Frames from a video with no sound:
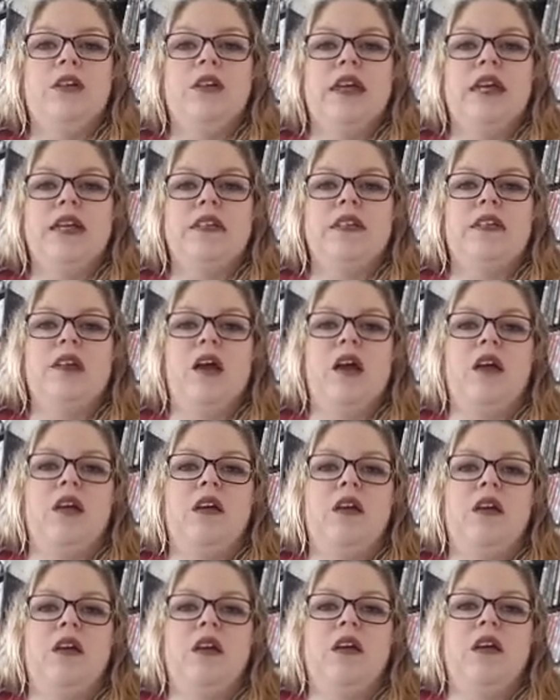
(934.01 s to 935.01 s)
It's
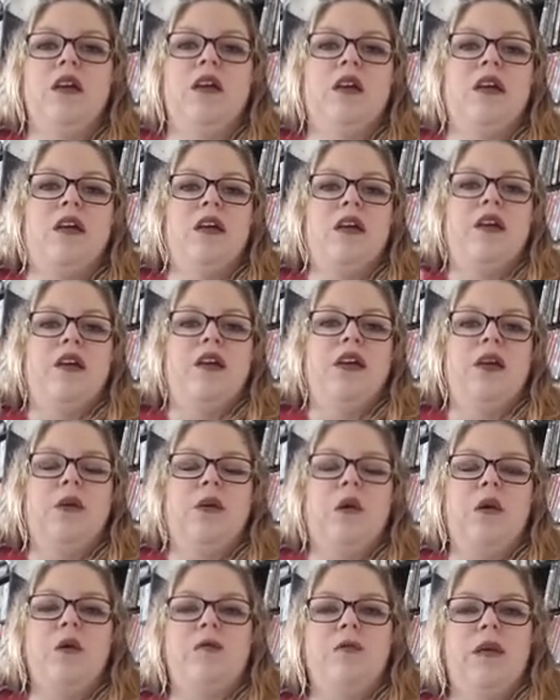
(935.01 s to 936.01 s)
not,
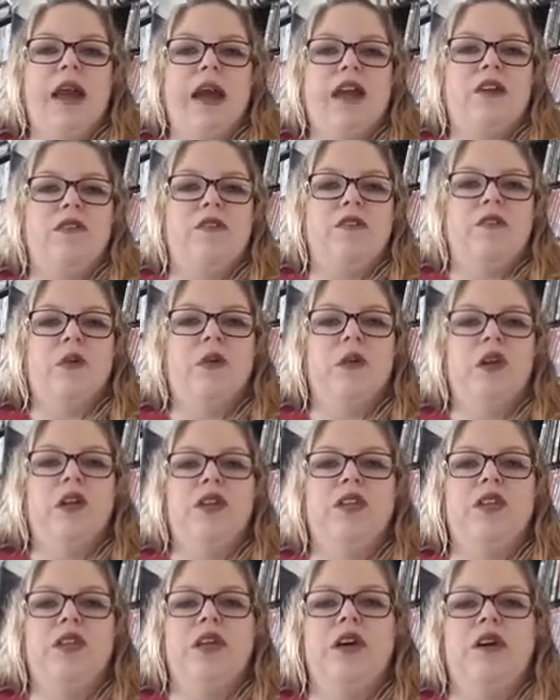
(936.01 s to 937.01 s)
going back and
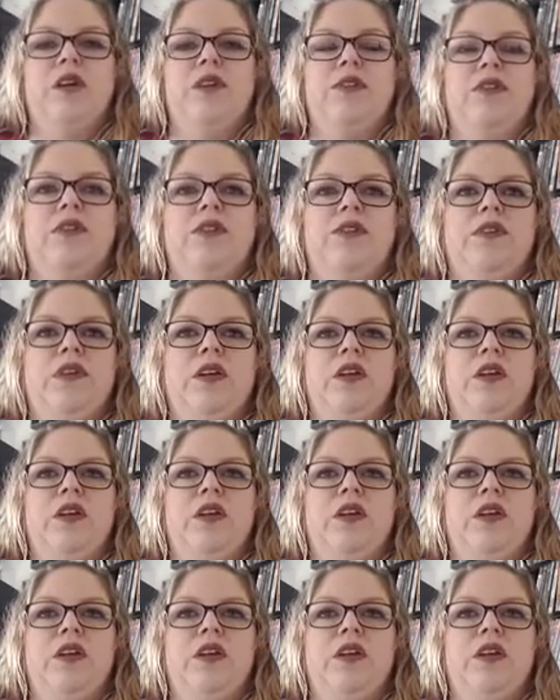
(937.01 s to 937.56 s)
forth of,